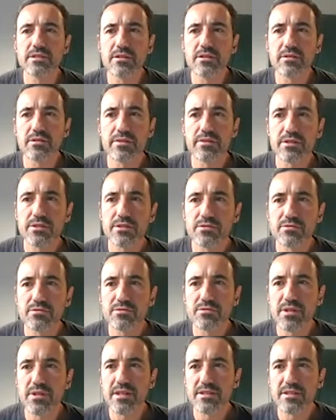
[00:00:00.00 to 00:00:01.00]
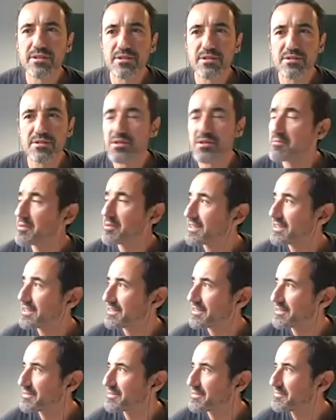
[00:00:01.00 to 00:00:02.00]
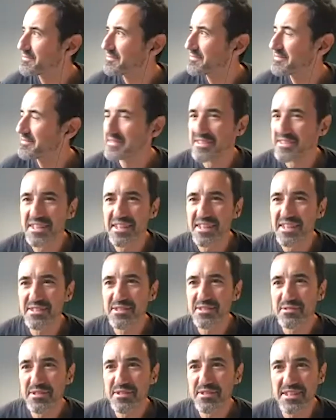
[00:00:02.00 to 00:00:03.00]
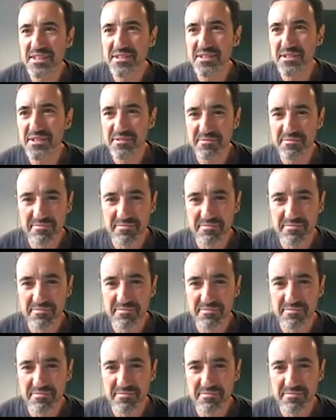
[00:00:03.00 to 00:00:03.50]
converge to? And does someone dare to take the...